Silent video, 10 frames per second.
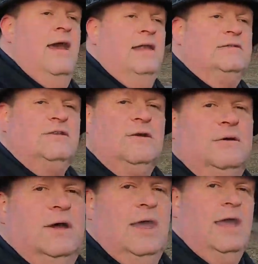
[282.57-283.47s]
And
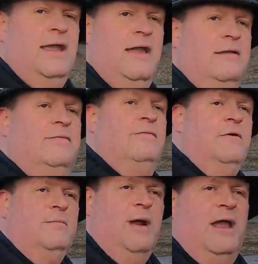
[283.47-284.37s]
so, again,
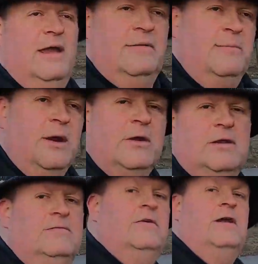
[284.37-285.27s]
for my
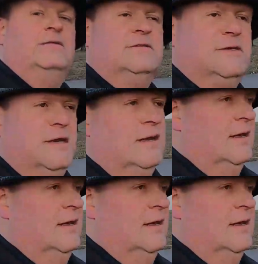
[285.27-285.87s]
American friends,